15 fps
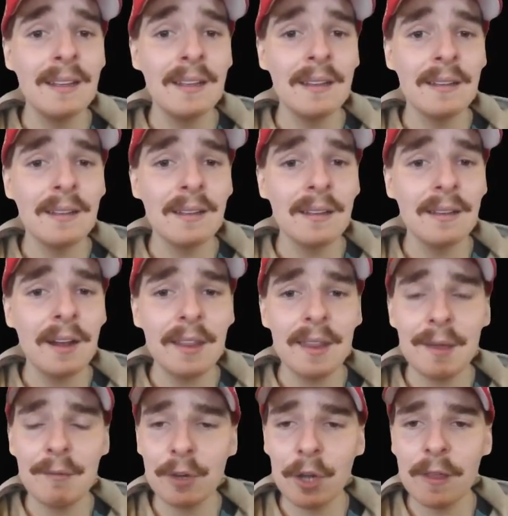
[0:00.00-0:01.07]
I didn't
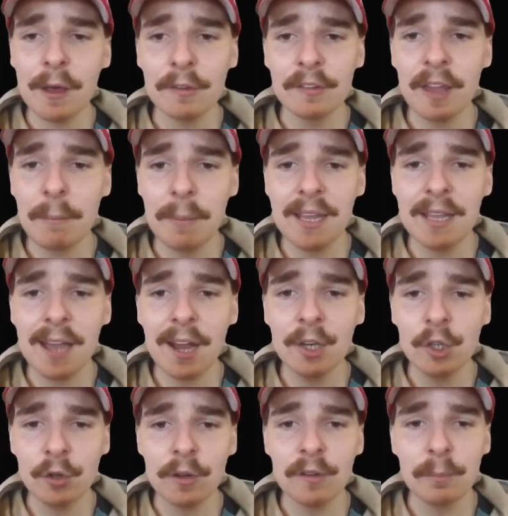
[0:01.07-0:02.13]
even know that was that many
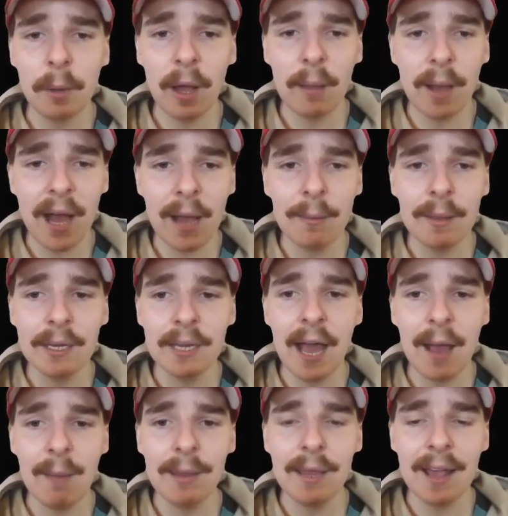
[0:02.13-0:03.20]
countries. By Muhammad
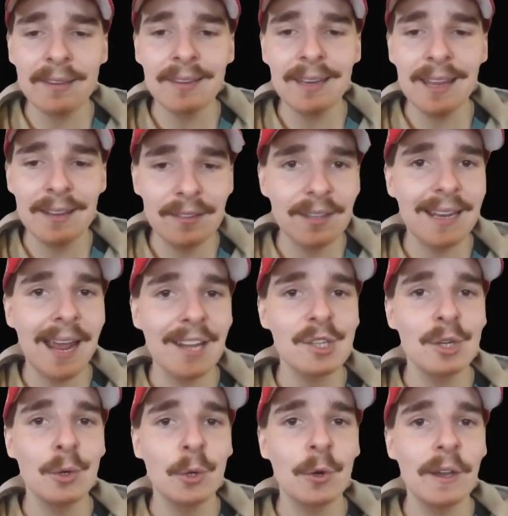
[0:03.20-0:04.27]
Nabi as an
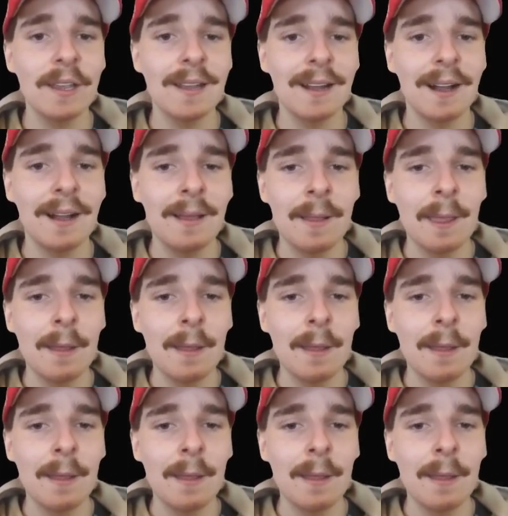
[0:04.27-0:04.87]
international cricketer.